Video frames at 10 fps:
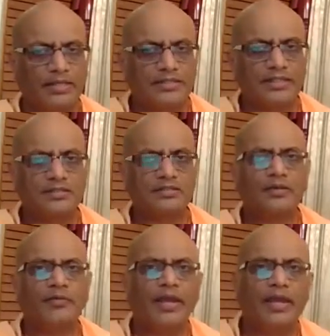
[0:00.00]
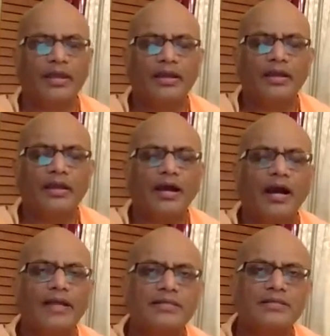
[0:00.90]
Just the way
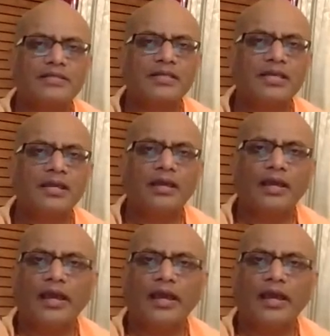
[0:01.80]
I see